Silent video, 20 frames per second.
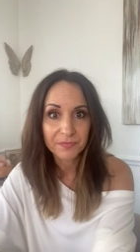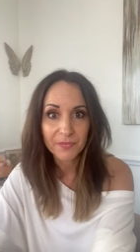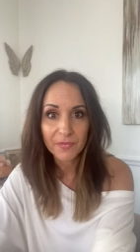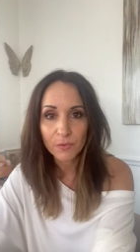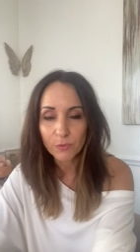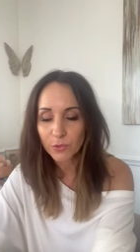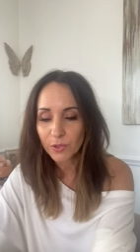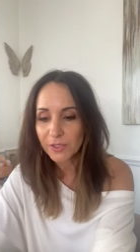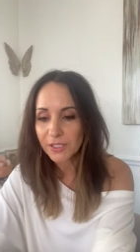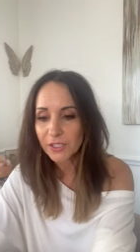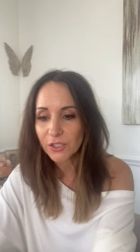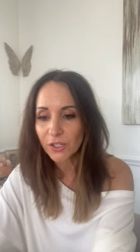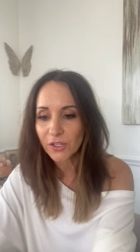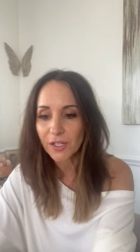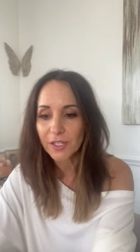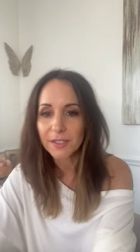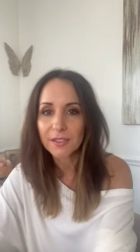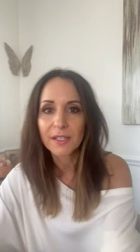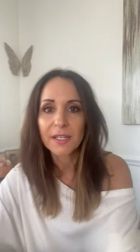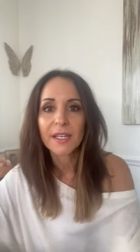really
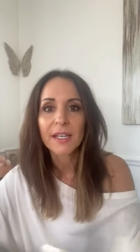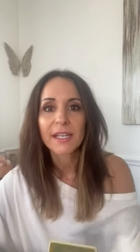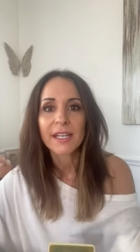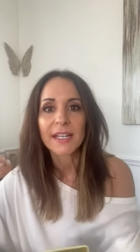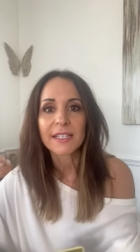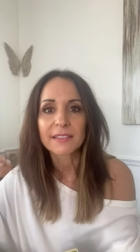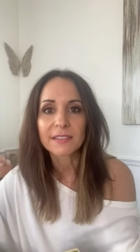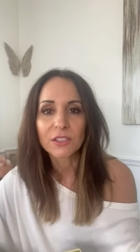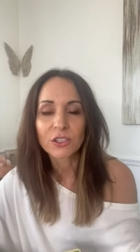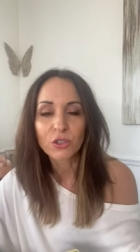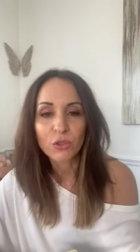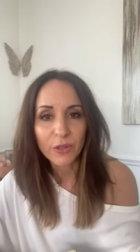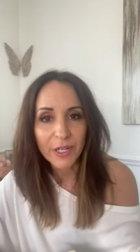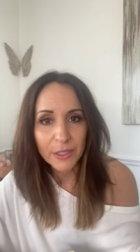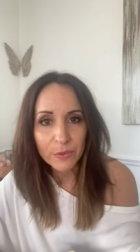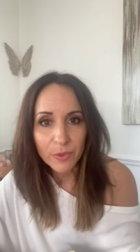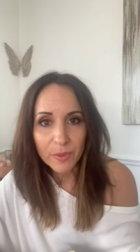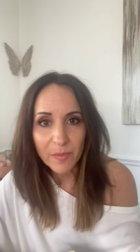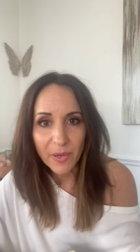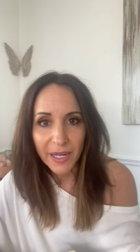good. It's
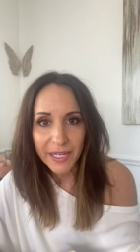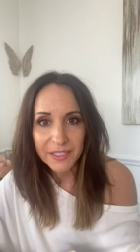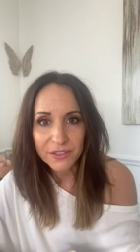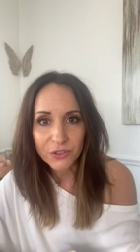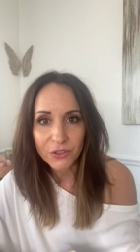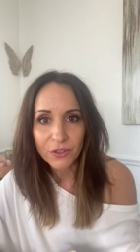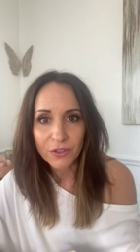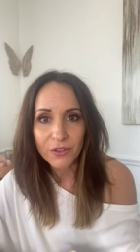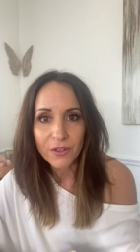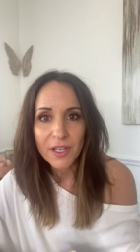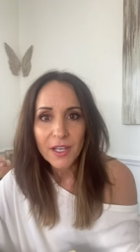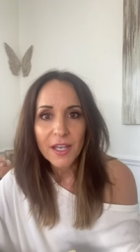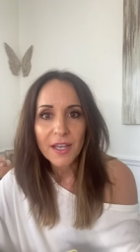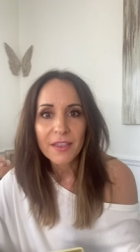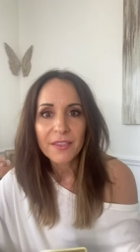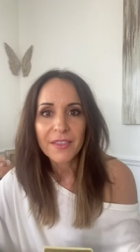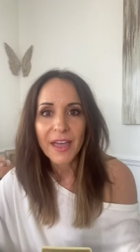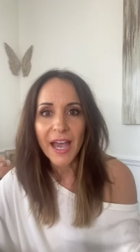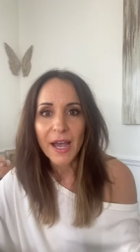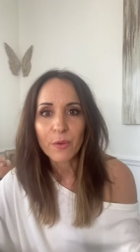great reminder
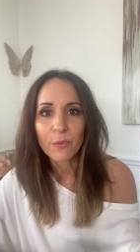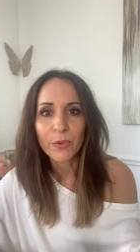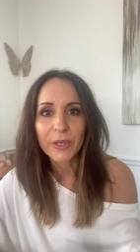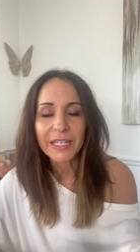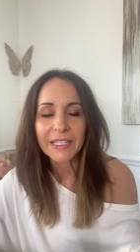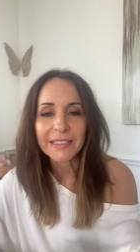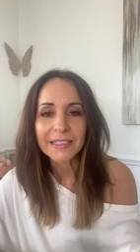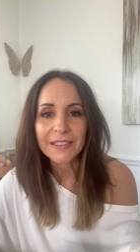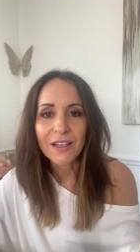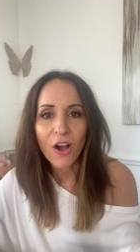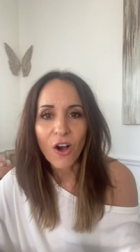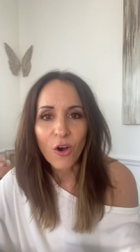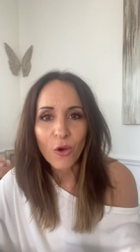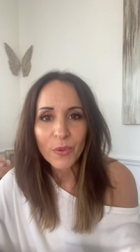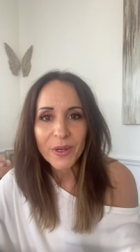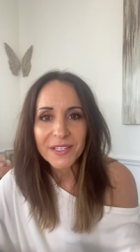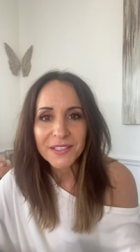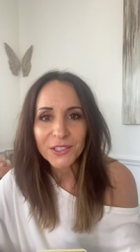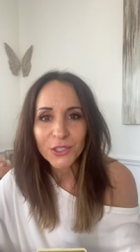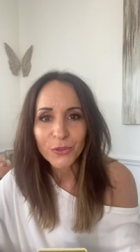that we
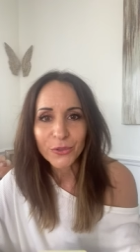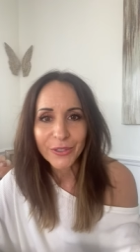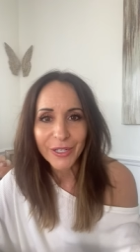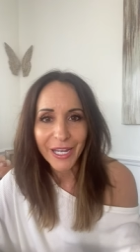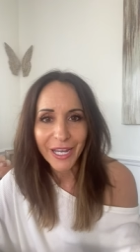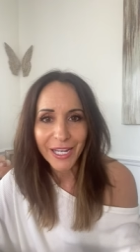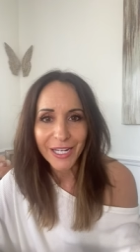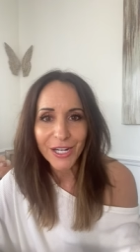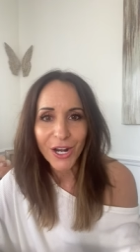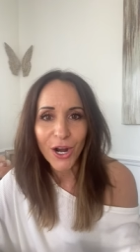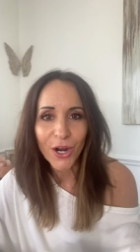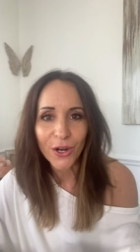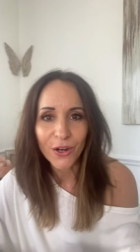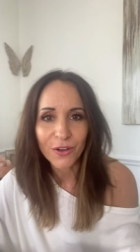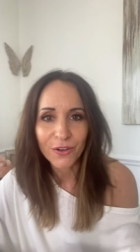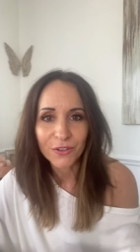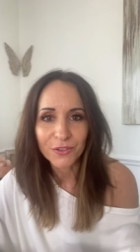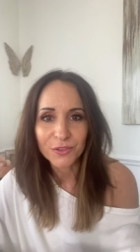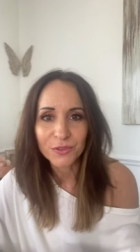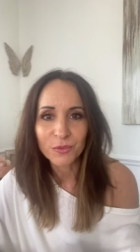always create our
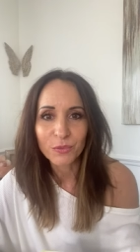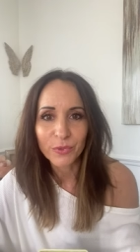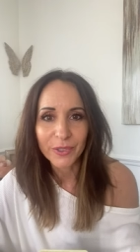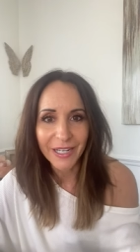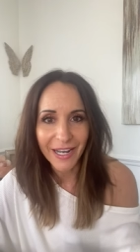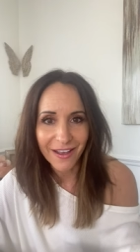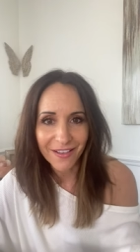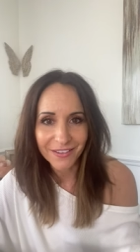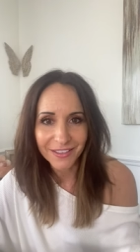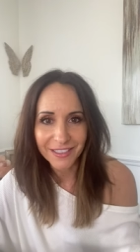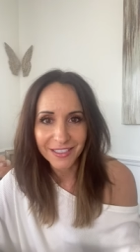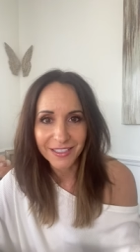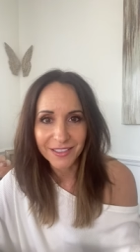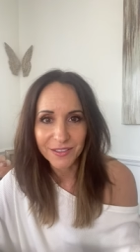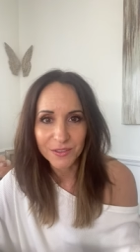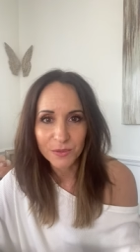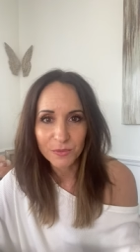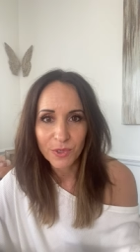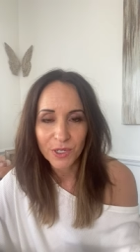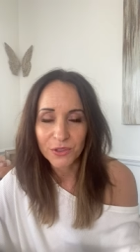own reality,
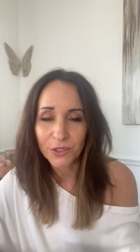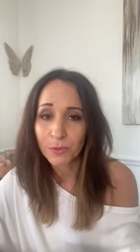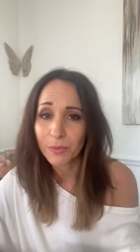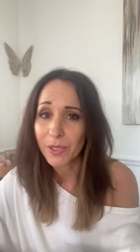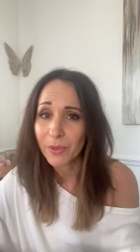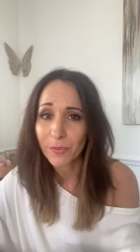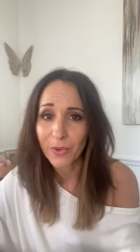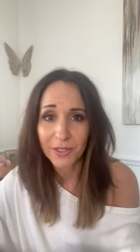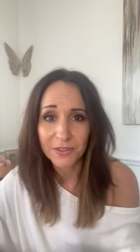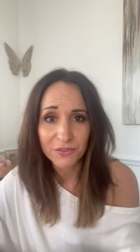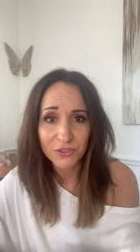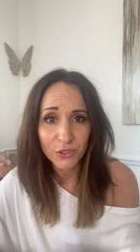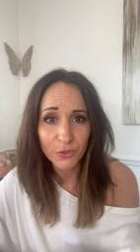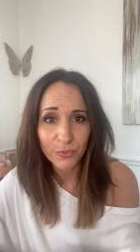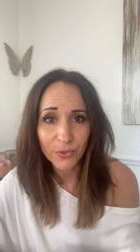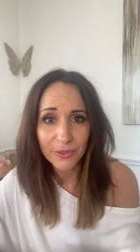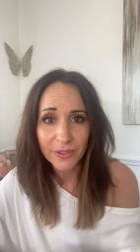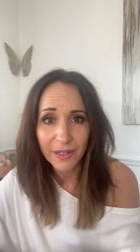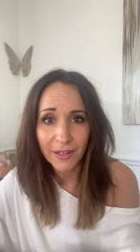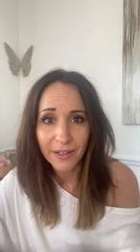whether we want to
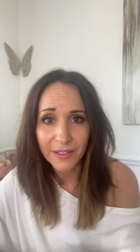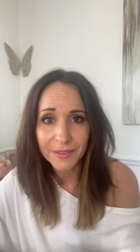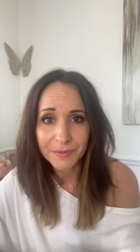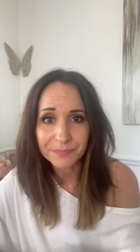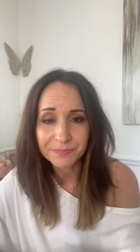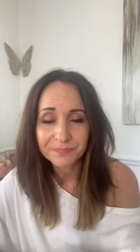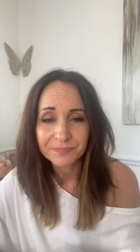or not.